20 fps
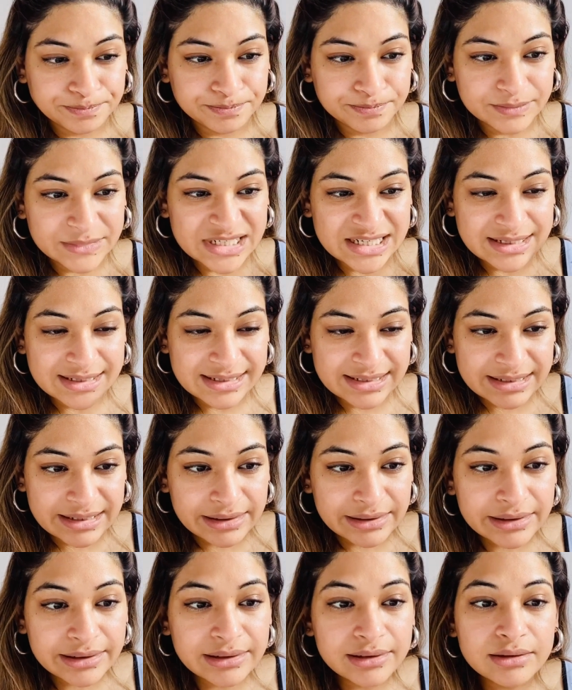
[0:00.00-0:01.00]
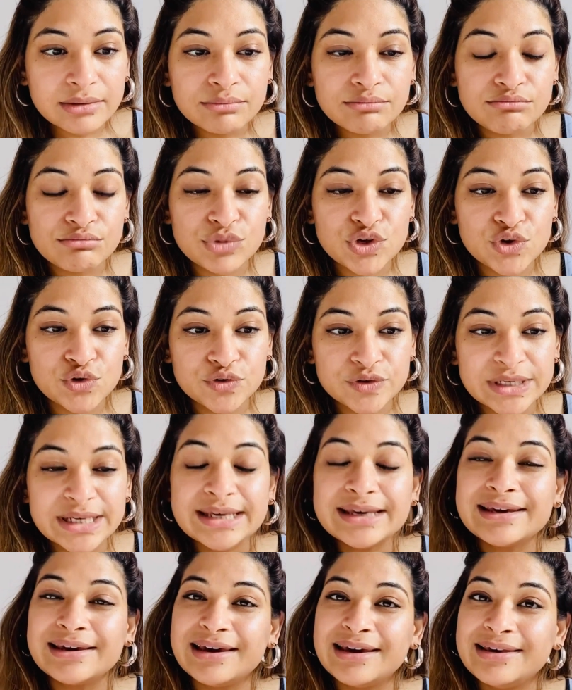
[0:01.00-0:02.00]
studied
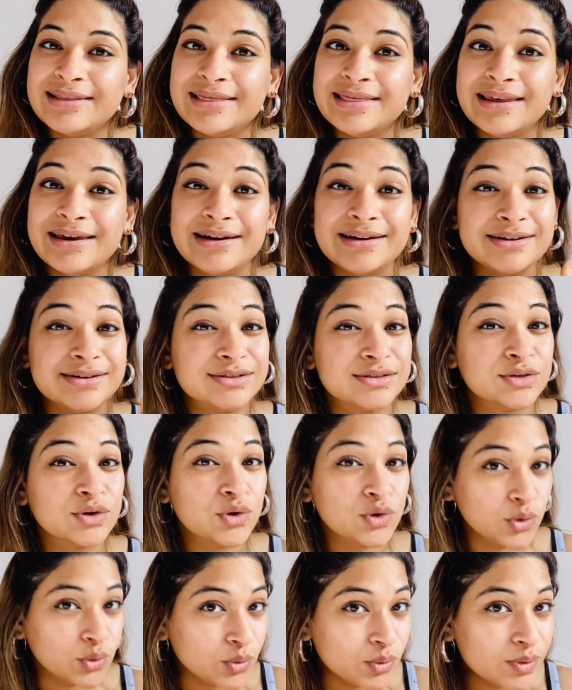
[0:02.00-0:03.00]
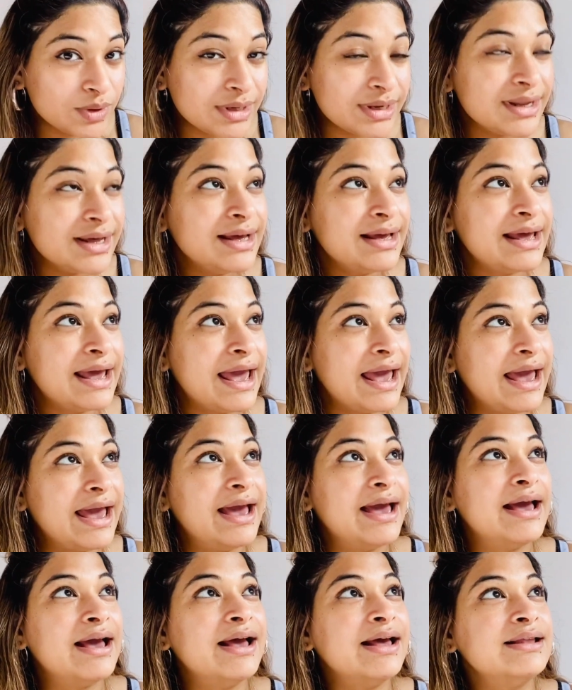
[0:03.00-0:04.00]
music in their school,
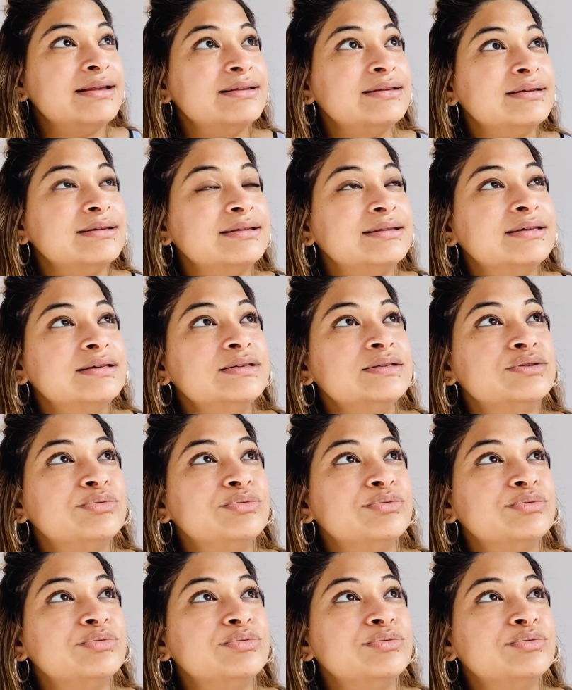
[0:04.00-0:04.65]
and this